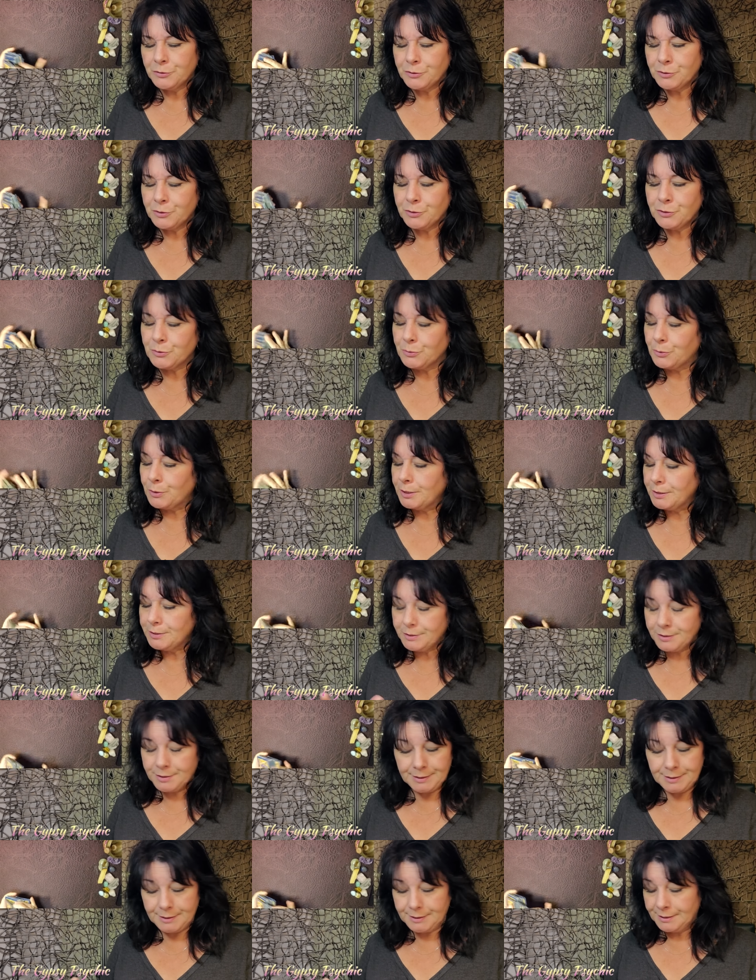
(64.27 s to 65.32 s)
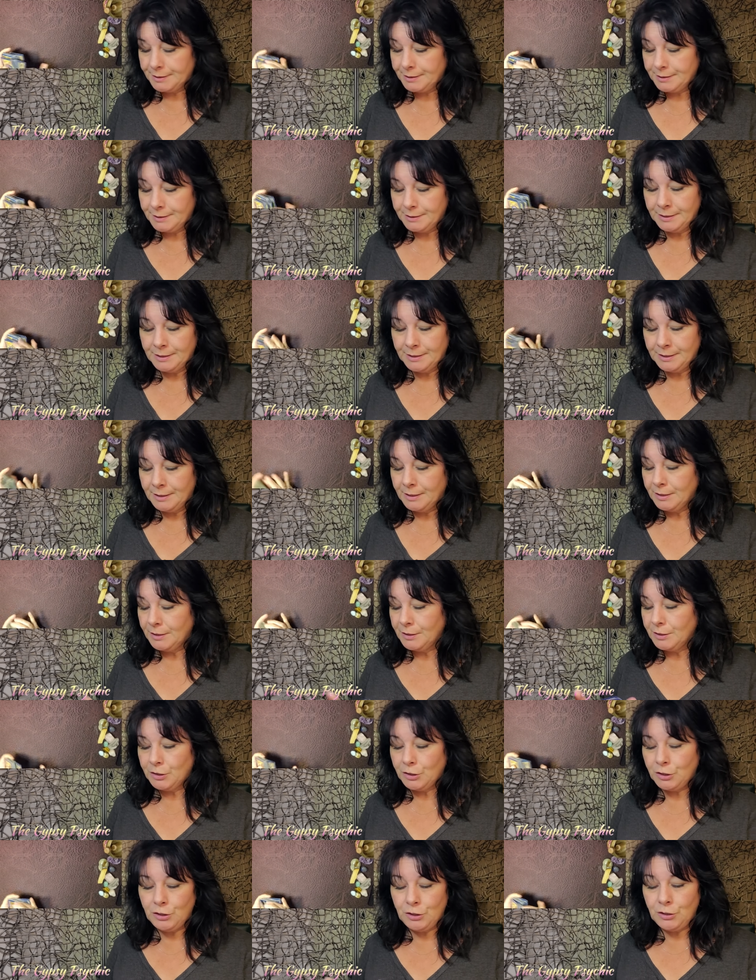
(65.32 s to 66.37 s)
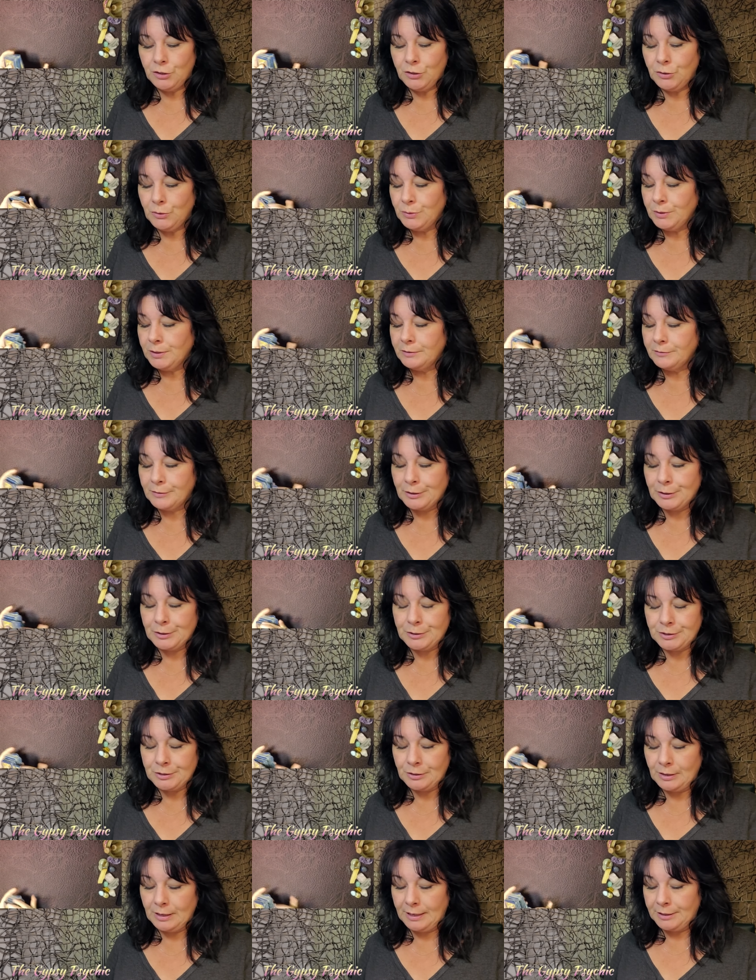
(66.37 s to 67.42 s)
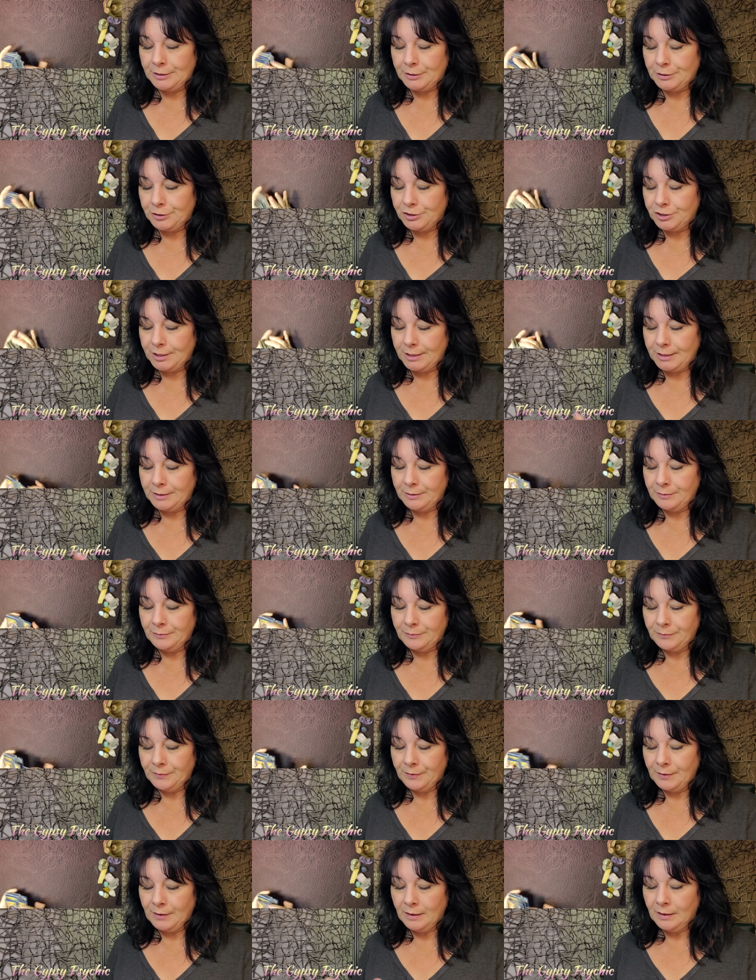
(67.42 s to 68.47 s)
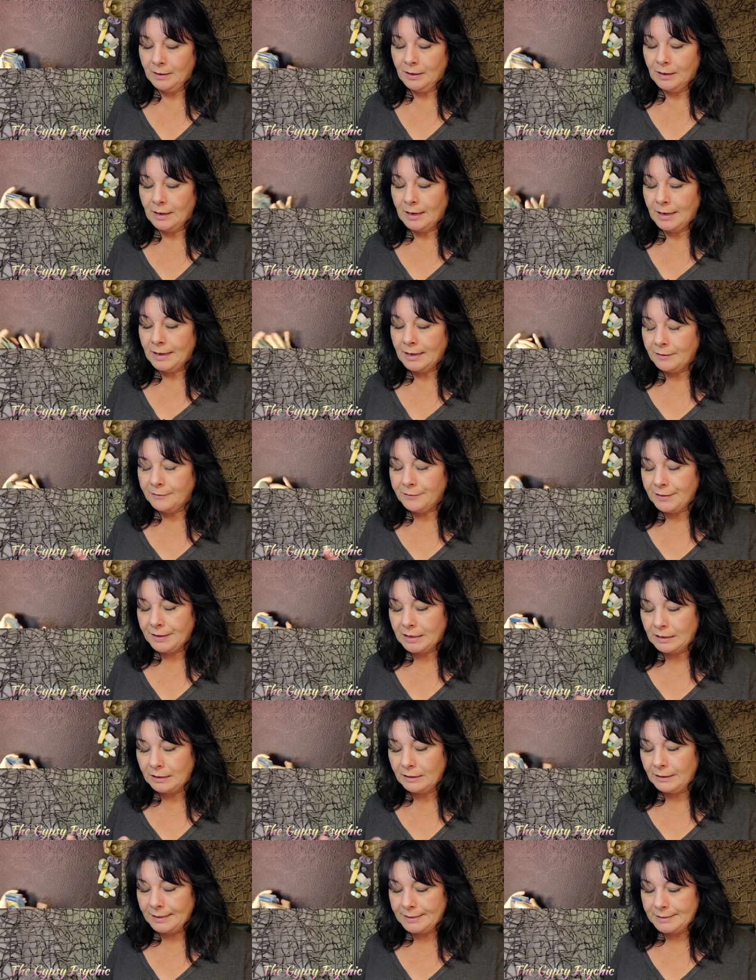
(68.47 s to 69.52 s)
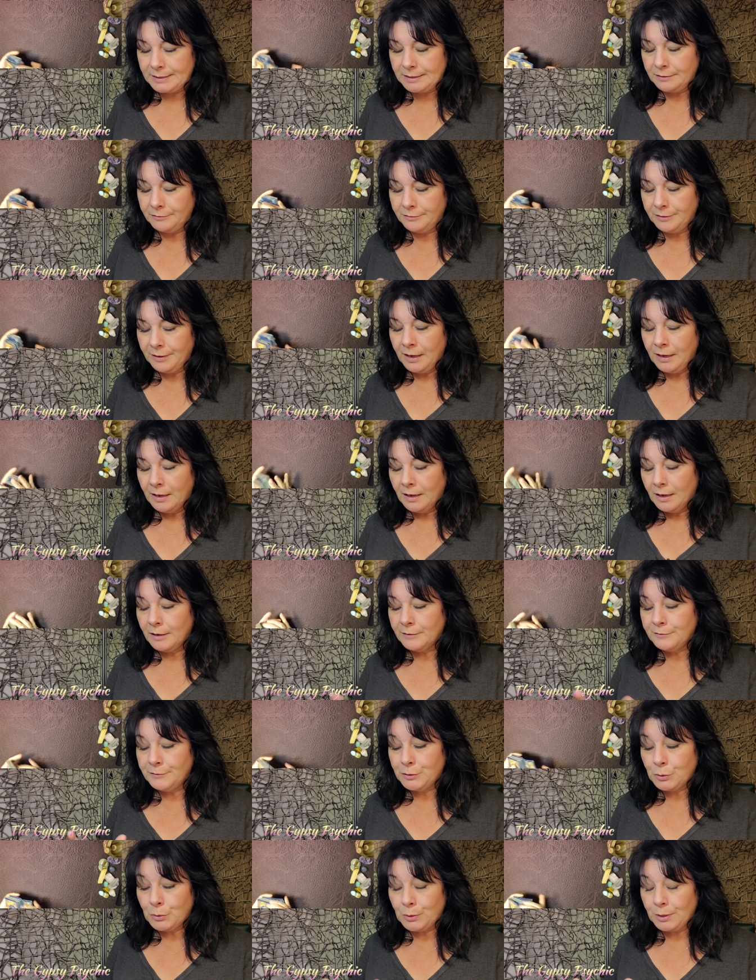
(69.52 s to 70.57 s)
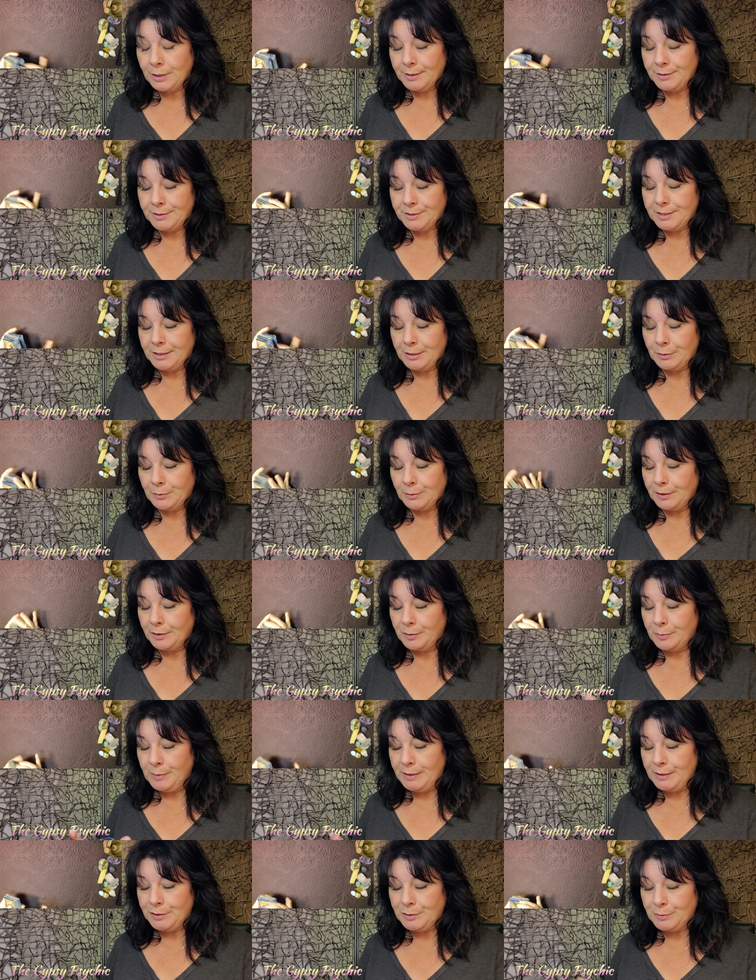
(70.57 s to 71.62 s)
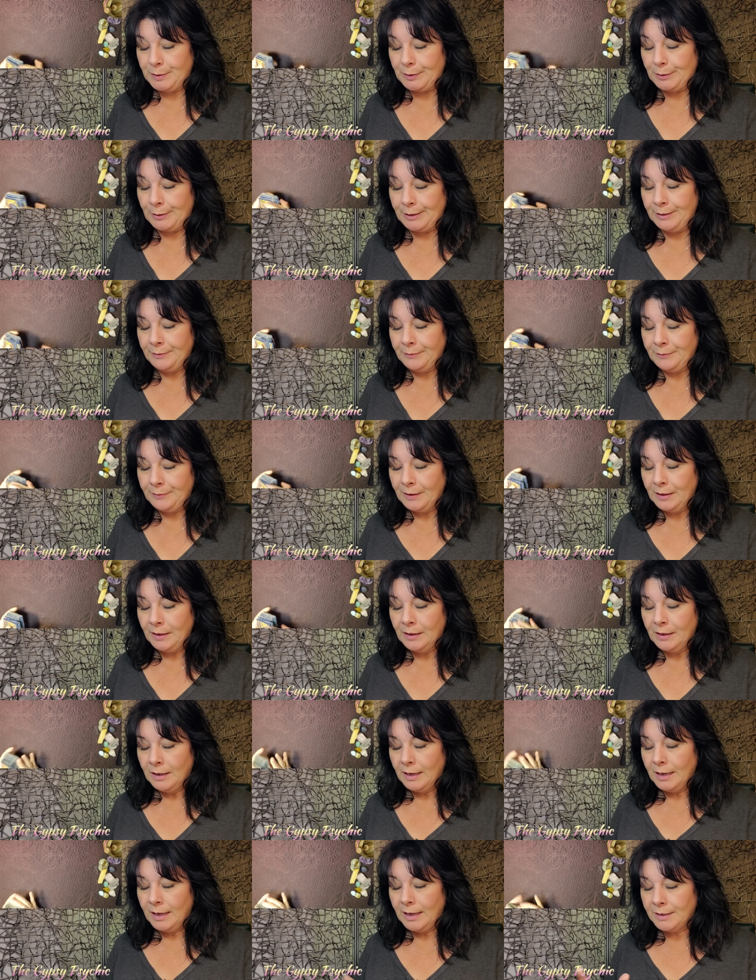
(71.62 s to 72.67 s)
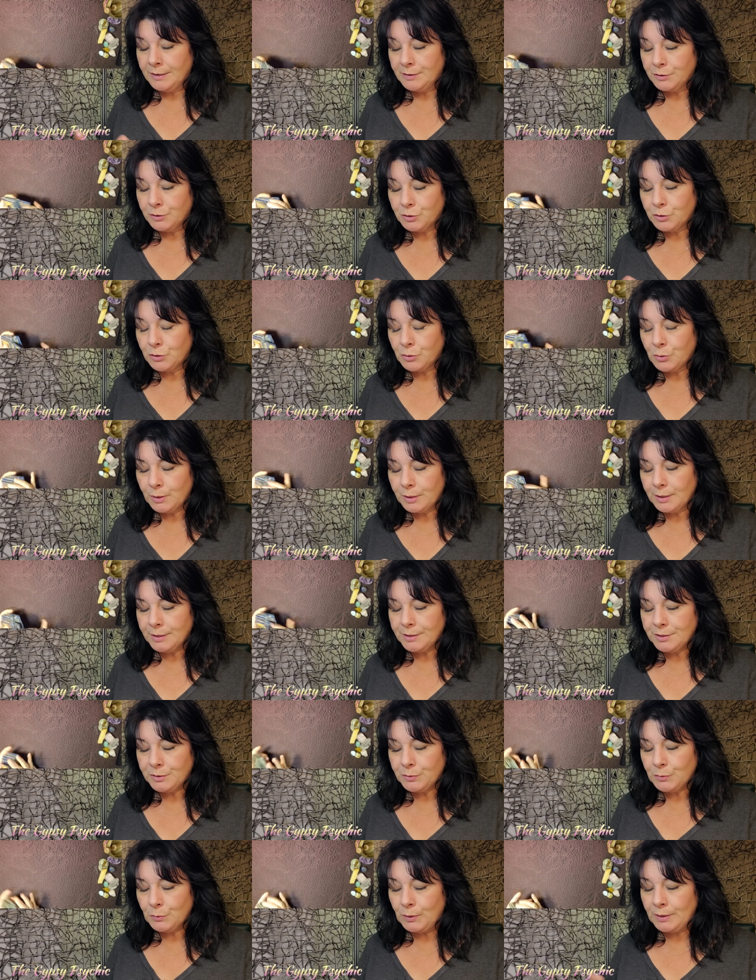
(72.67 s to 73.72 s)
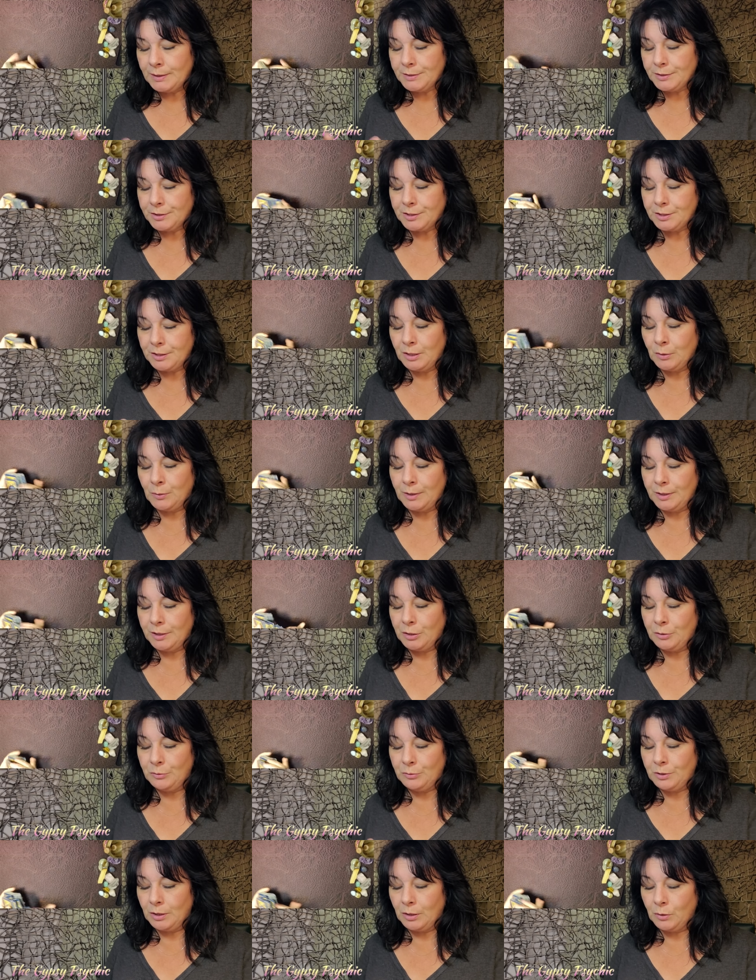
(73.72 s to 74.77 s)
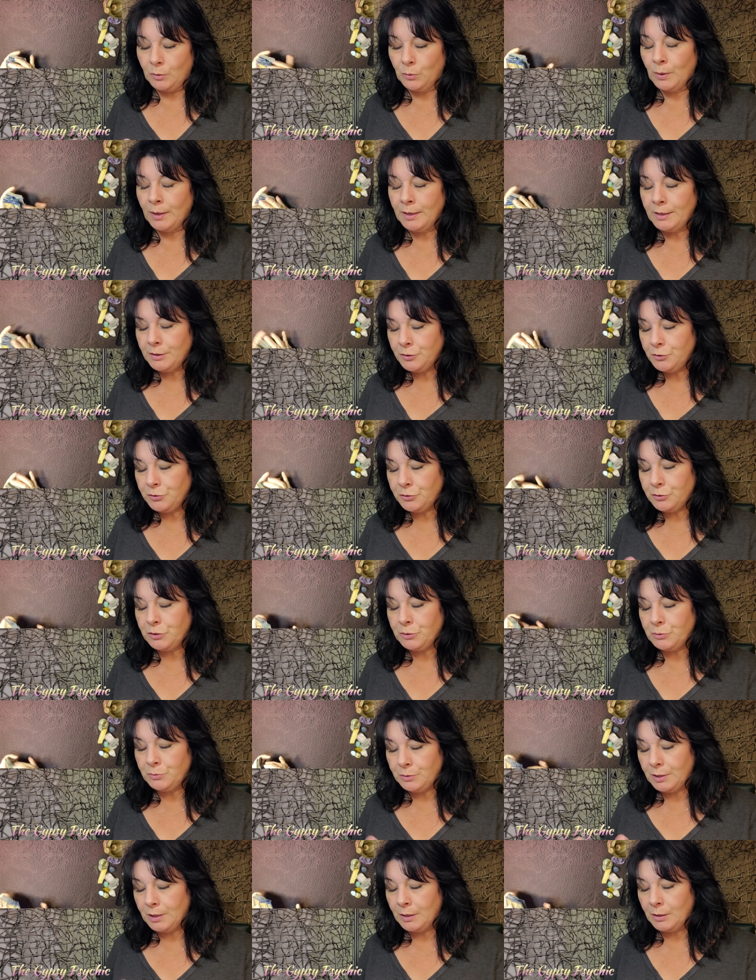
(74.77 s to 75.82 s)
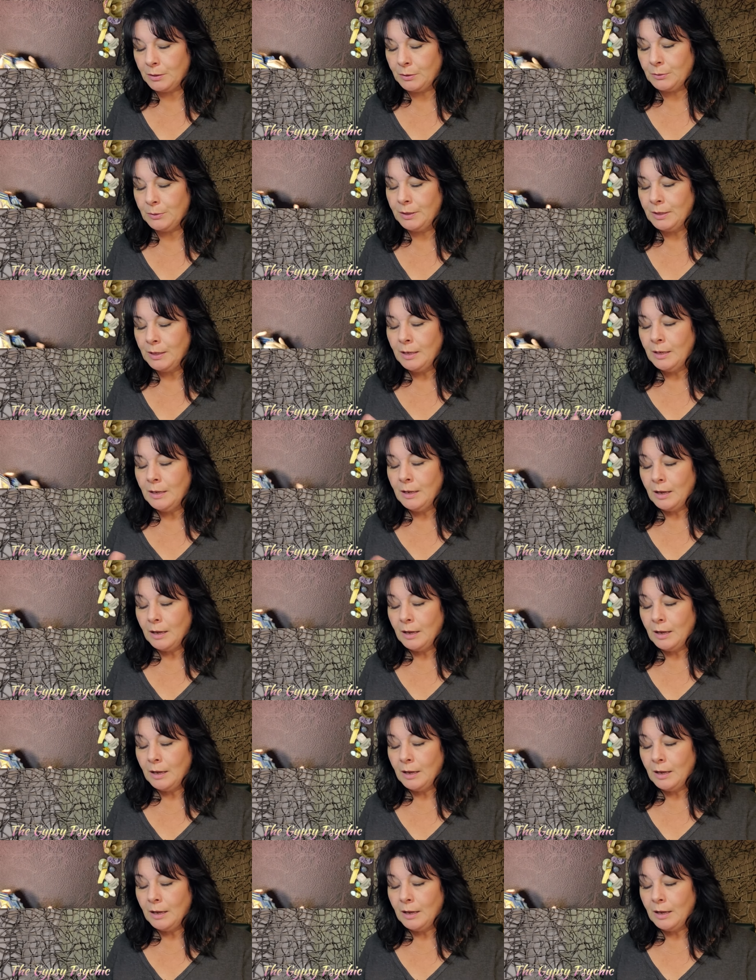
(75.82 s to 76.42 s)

source, universal energy. I have the collective of Taurus here with me, Spirit. And Taurus wants to know what you know. What do you know